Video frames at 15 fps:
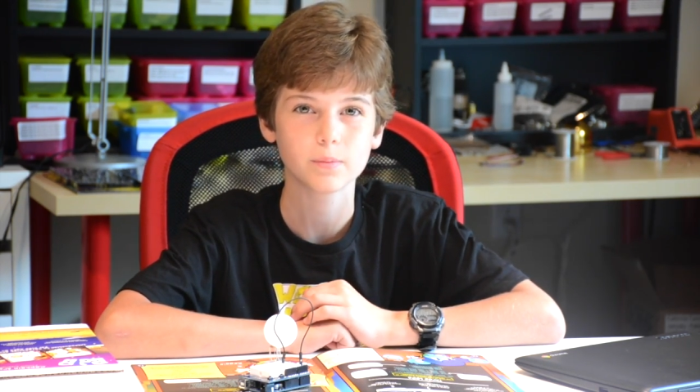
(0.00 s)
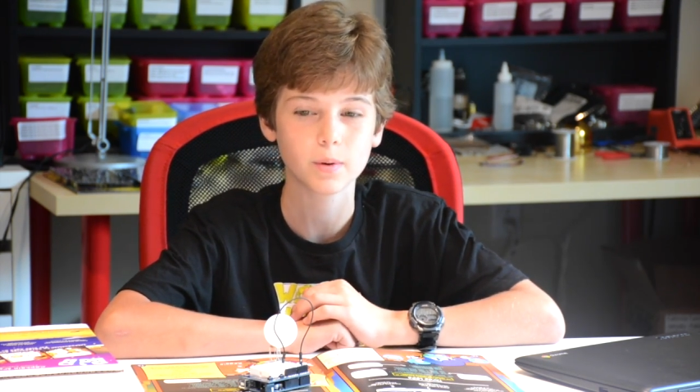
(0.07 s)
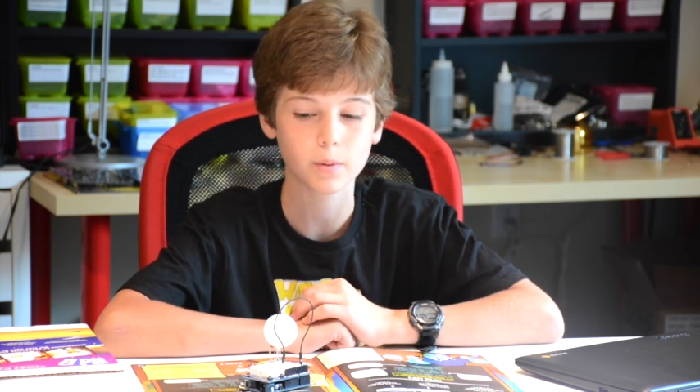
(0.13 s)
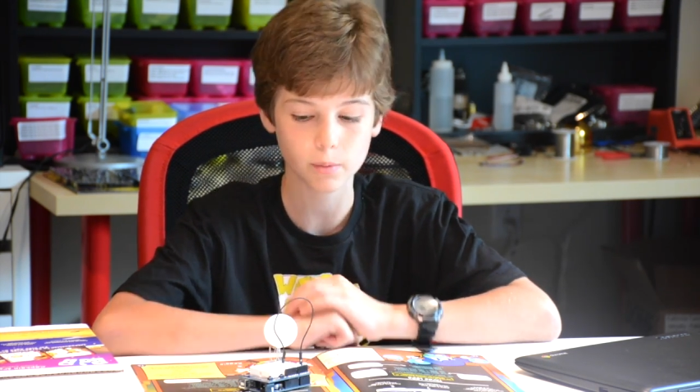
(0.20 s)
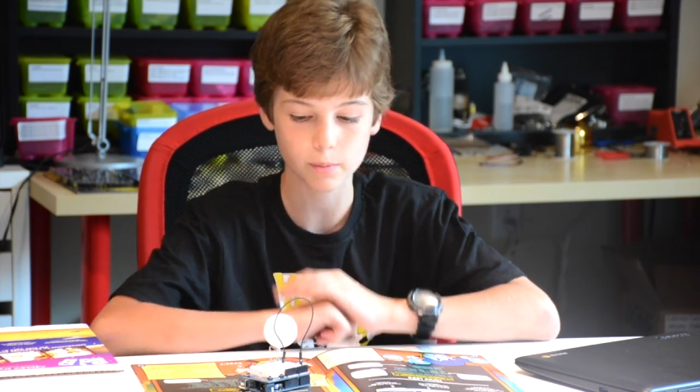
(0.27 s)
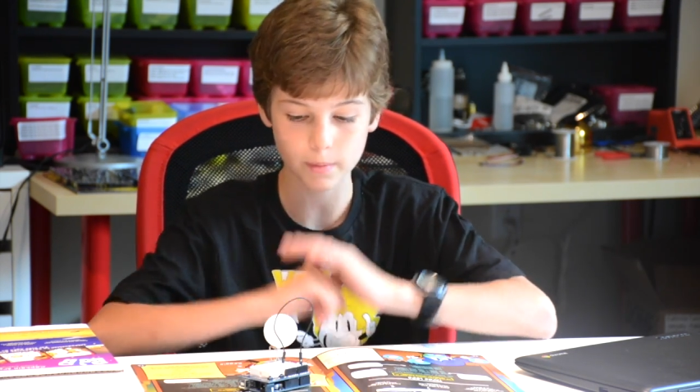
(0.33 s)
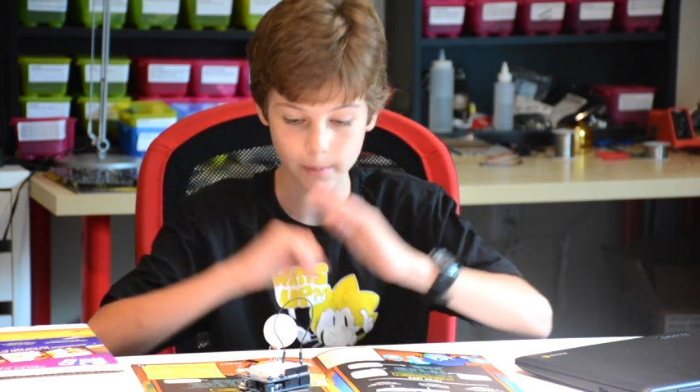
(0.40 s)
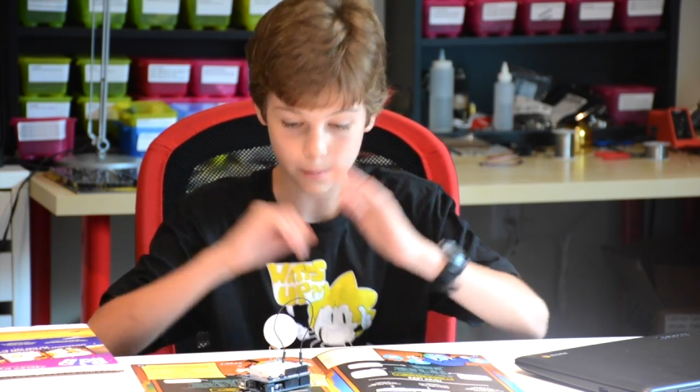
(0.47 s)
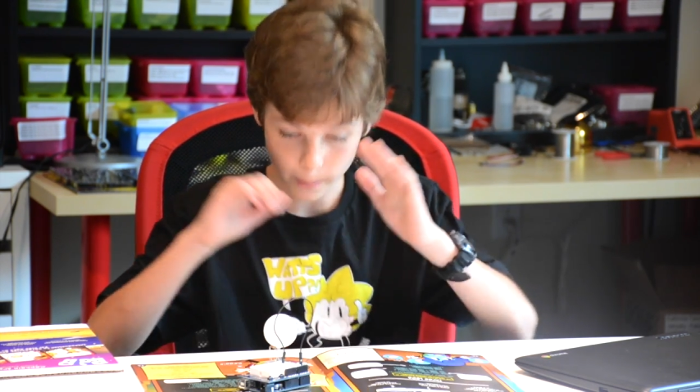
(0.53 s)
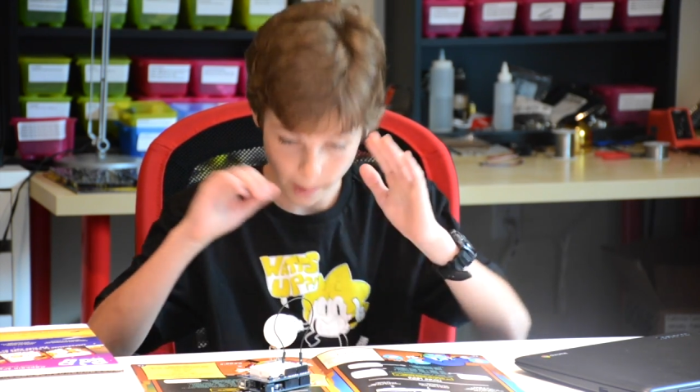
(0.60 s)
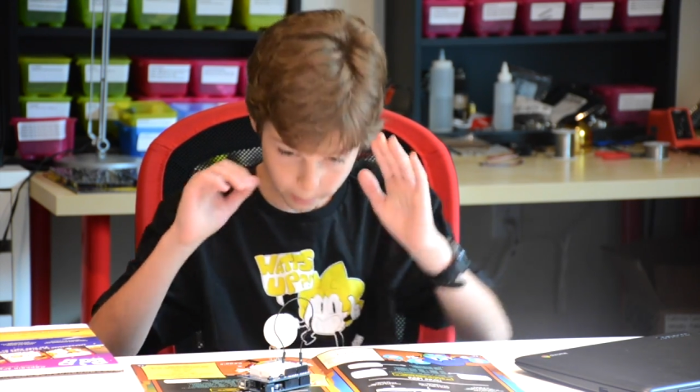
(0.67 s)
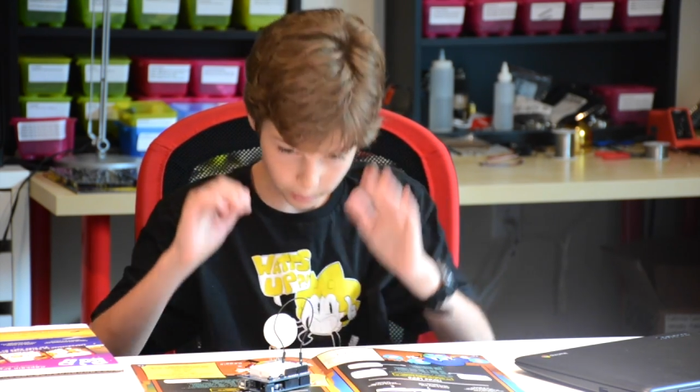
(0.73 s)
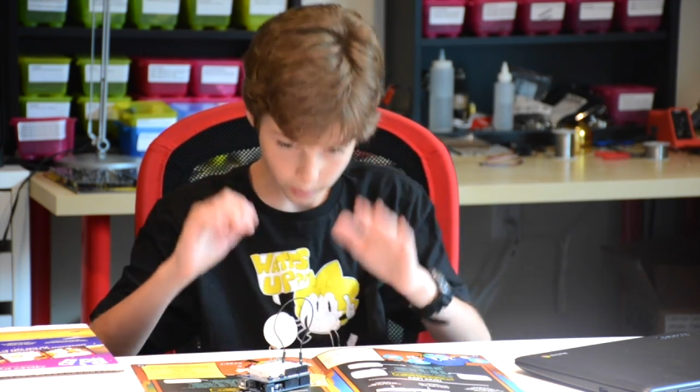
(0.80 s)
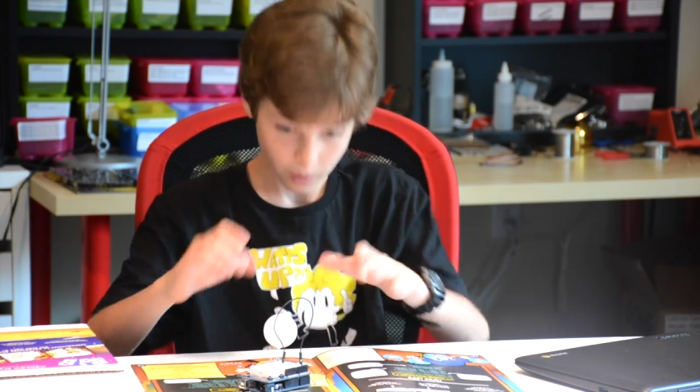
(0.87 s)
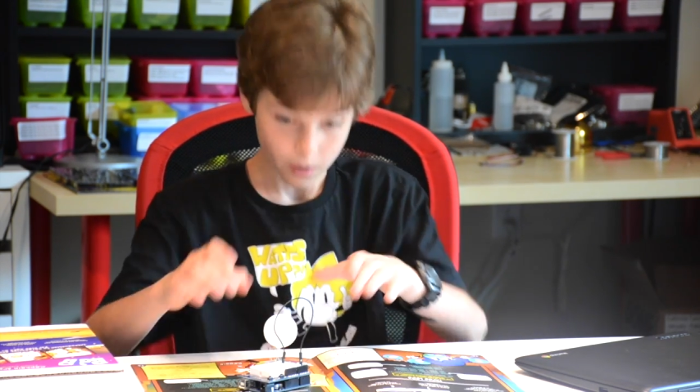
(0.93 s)
But
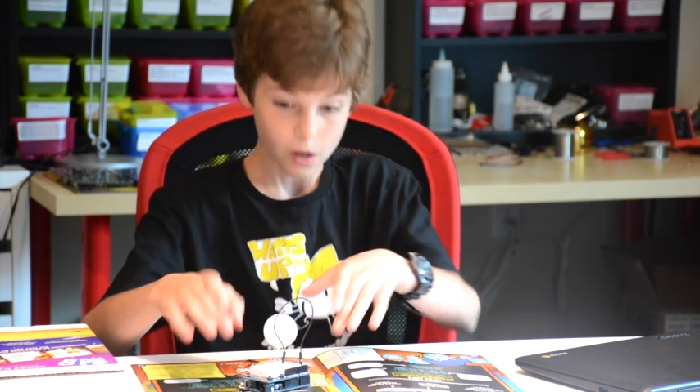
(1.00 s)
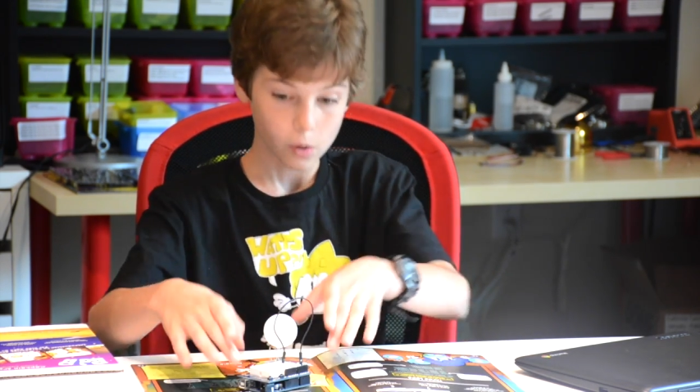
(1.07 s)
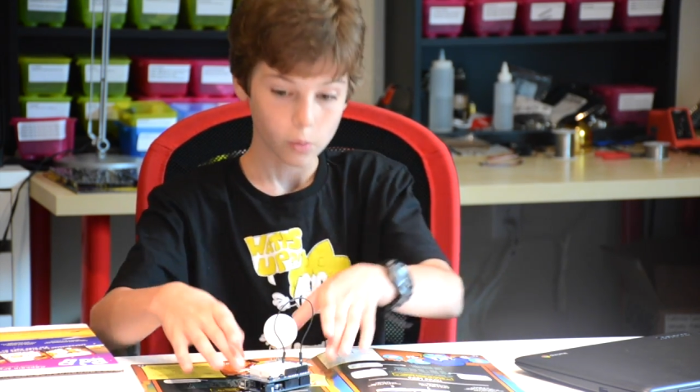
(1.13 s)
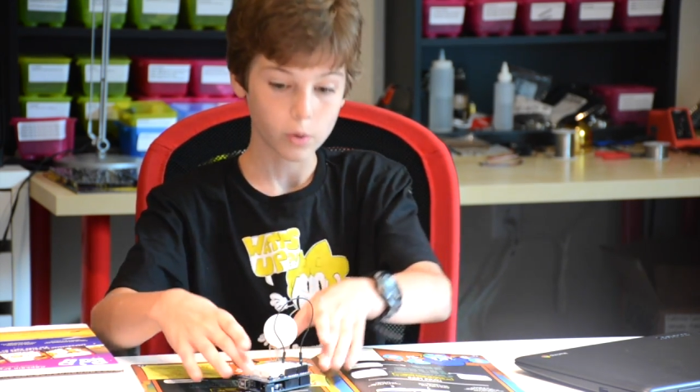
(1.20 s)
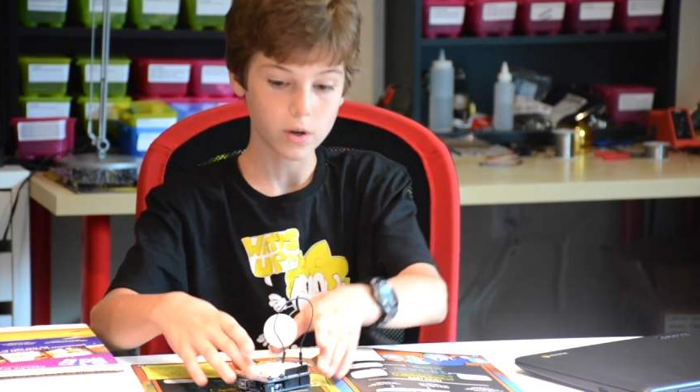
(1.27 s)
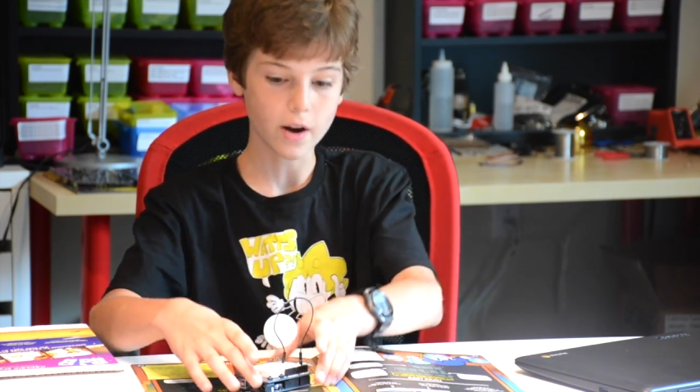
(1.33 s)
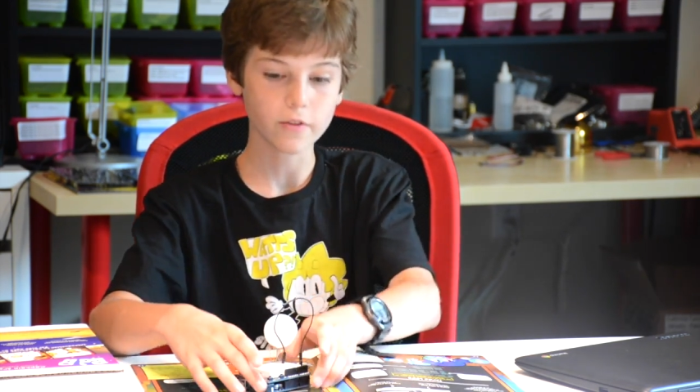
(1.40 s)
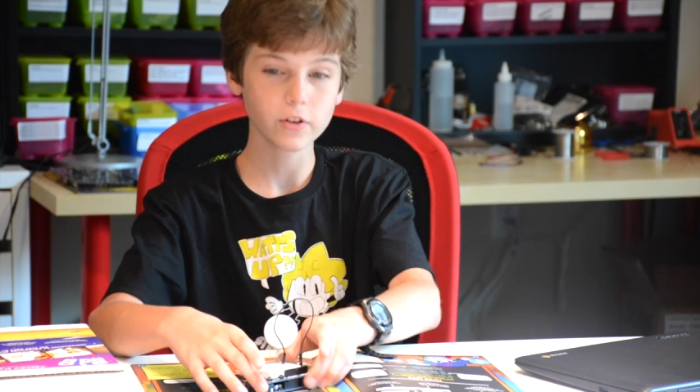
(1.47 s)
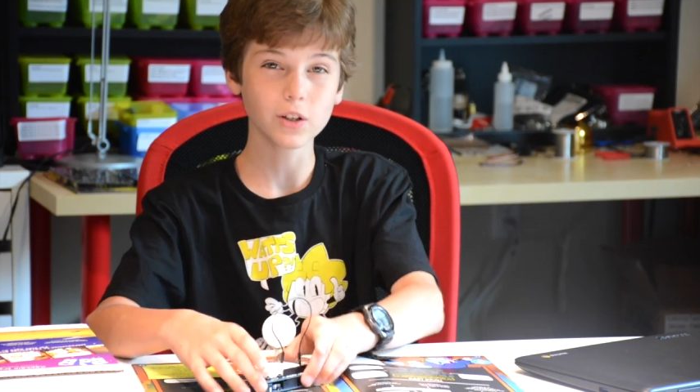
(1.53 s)
remember, whatever